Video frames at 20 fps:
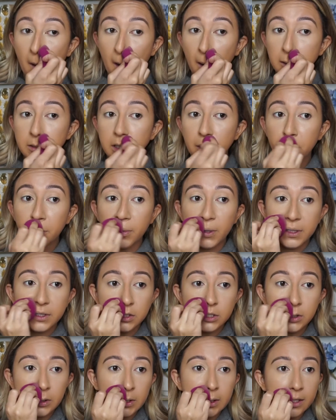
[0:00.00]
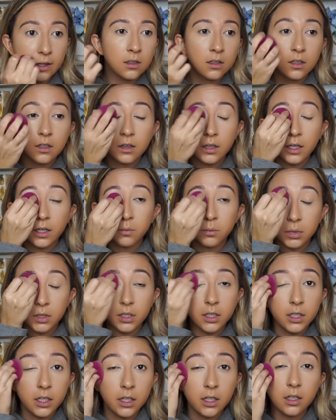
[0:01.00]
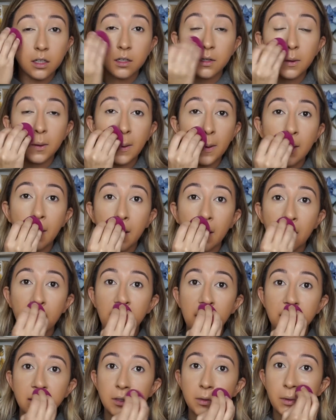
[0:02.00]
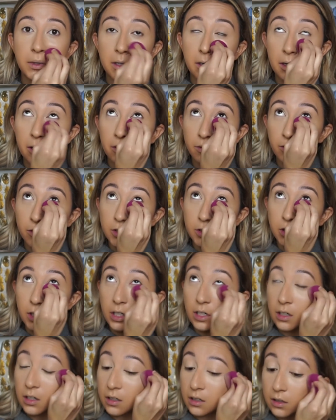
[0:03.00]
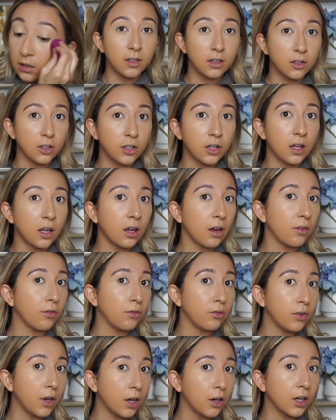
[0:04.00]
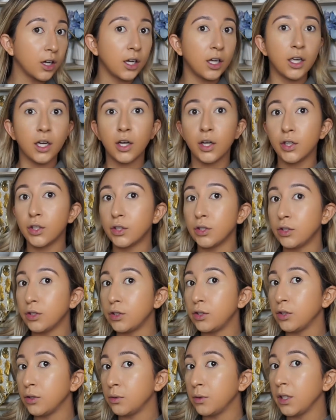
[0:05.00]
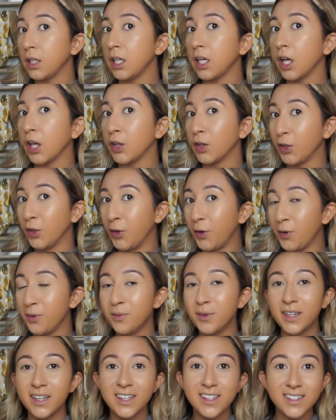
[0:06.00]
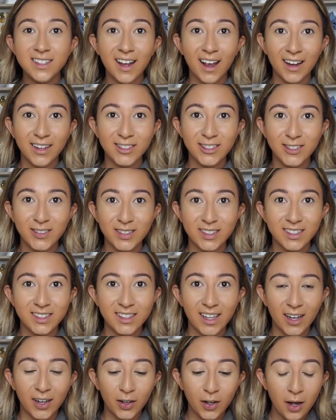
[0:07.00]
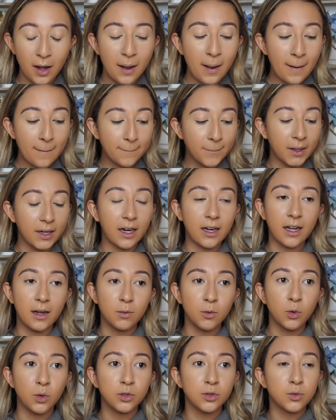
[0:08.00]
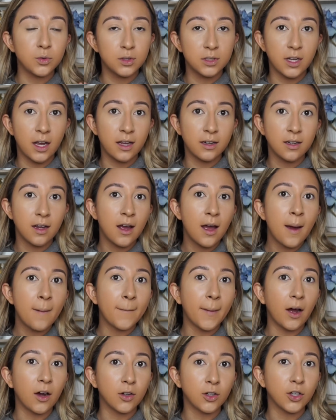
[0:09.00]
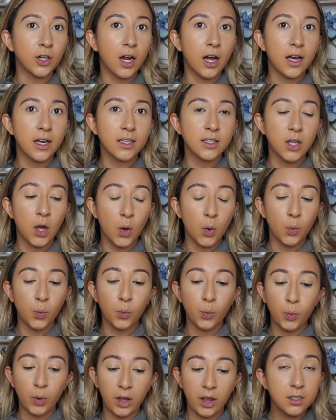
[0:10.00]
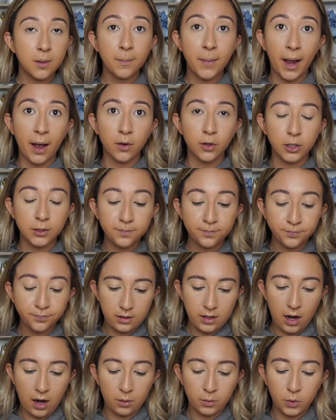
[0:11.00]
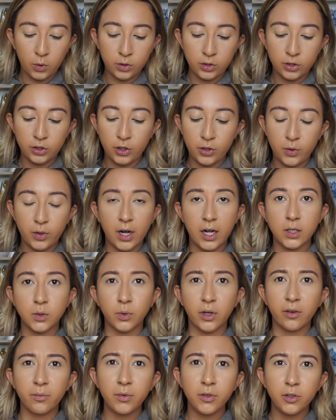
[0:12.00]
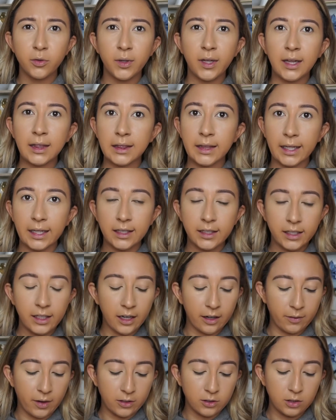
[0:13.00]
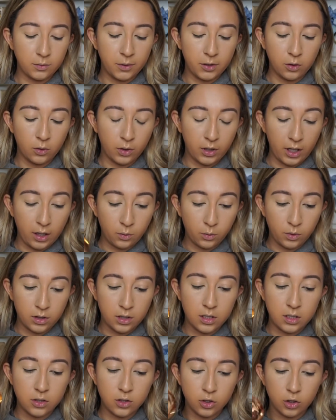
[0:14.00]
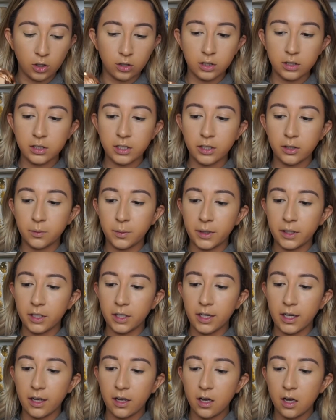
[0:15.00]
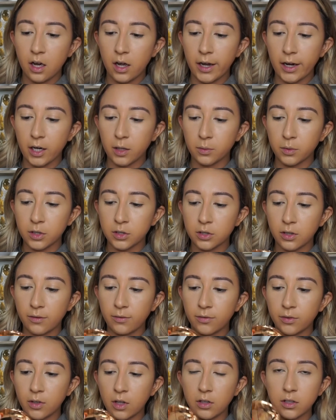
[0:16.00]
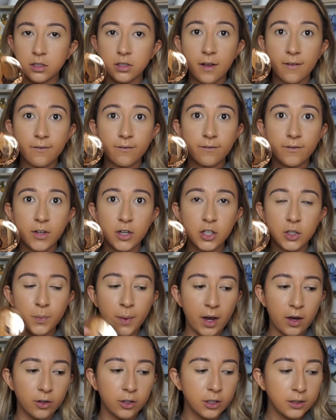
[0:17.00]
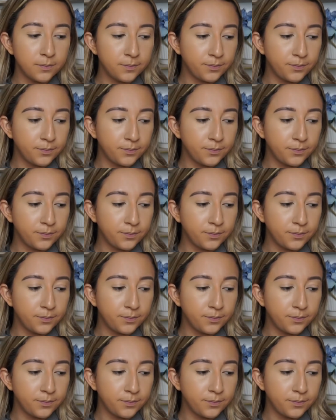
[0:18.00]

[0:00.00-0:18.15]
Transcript: separation or anything. They are blending into one another for sure. They're looking very dewy, luminous, as you can tell, but I am going to set my under eyes with some powder. Now I'm going to show you guys what I've been doing lately. I've actually been going in with this Charlotte Tilbury Airbrush Flawless Finish Powder,